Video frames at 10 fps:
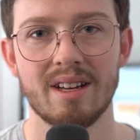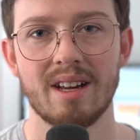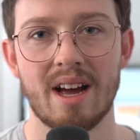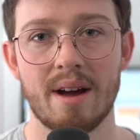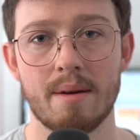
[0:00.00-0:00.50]

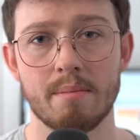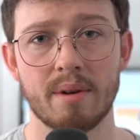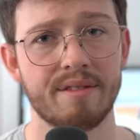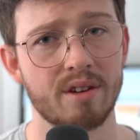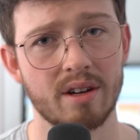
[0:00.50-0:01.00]
But
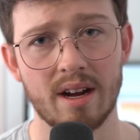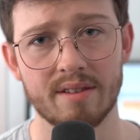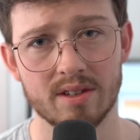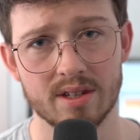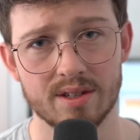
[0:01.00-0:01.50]
if you're in
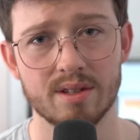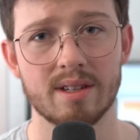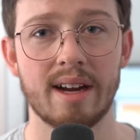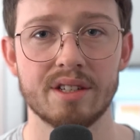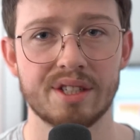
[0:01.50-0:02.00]
ArcViz, use
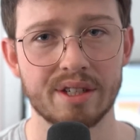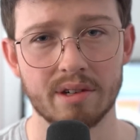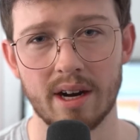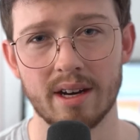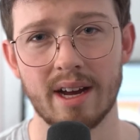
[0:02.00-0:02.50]

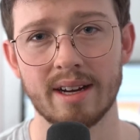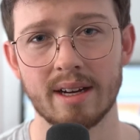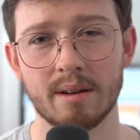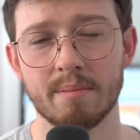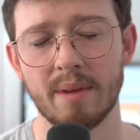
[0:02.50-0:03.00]
HDRI
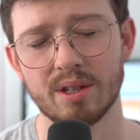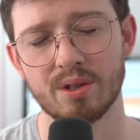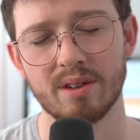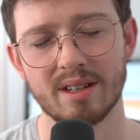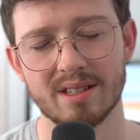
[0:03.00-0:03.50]
lighting. Make
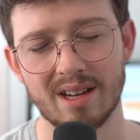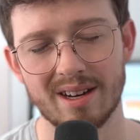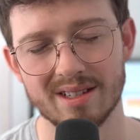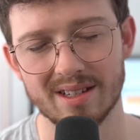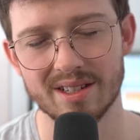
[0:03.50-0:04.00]
sure the sun
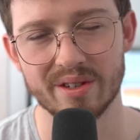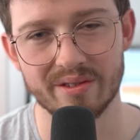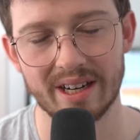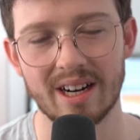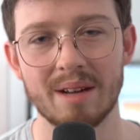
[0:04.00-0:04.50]
isn't
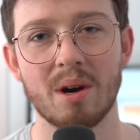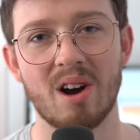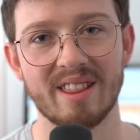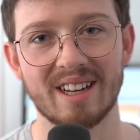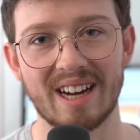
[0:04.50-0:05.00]
directly
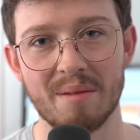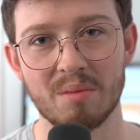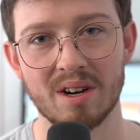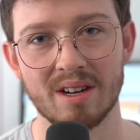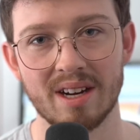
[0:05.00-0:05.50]
behind the
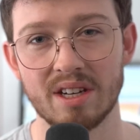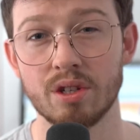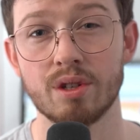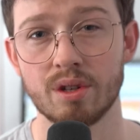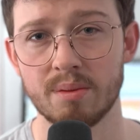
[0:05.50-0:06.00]
camera and you
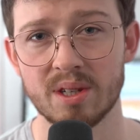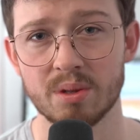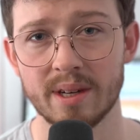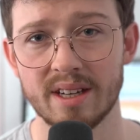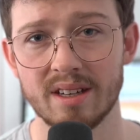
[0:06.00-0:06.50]
should be
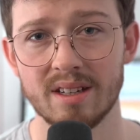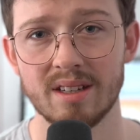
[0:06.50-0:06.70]
sweet.